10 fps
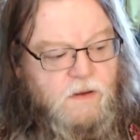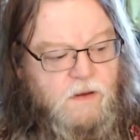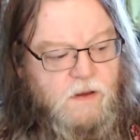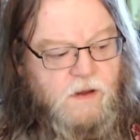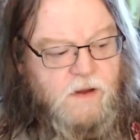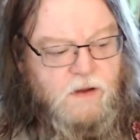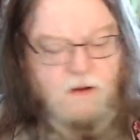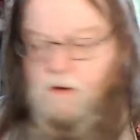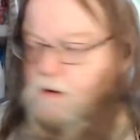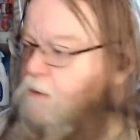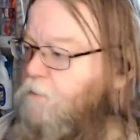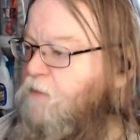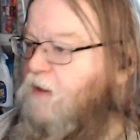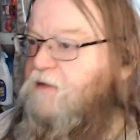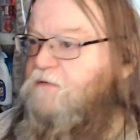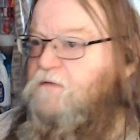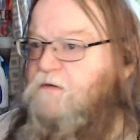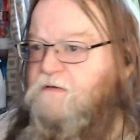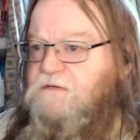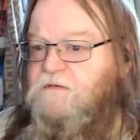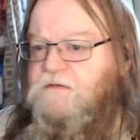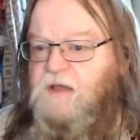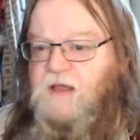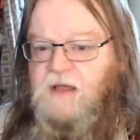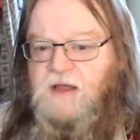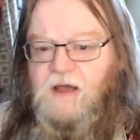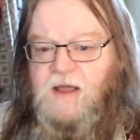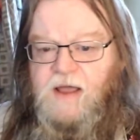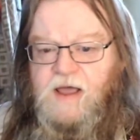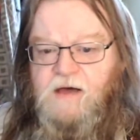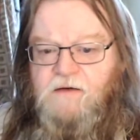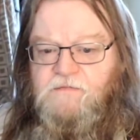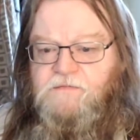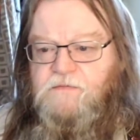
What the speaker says: Let's just say I have